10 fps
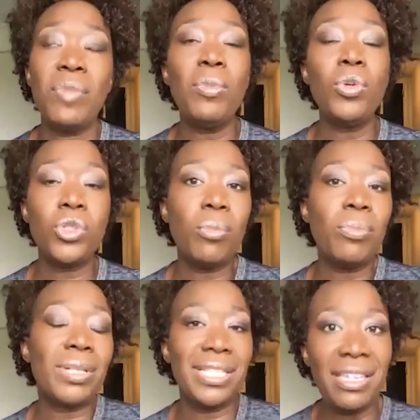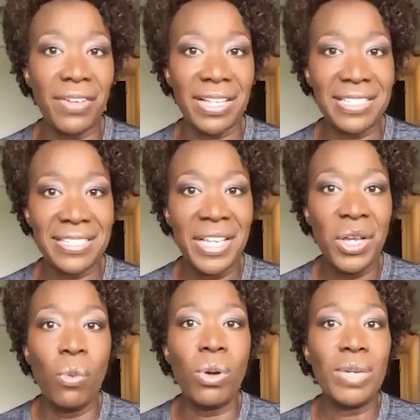people don't believe us.
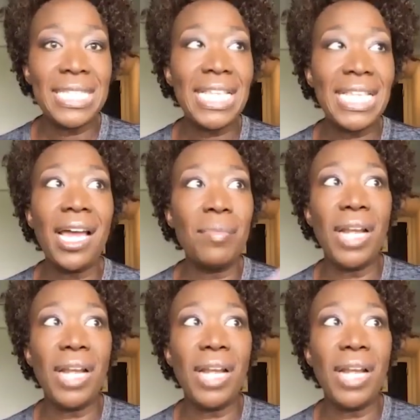When we say, I've